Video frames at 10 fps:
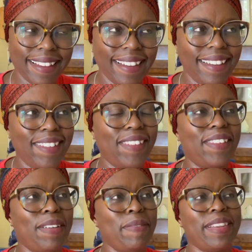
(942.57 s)

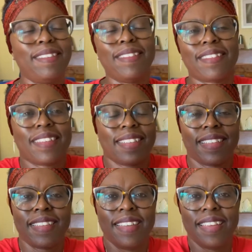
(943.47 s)
Look,
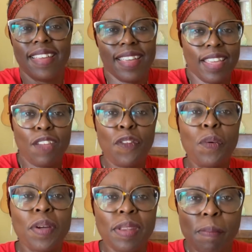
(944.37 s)
if
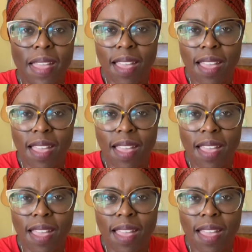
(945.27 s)
you're going to buy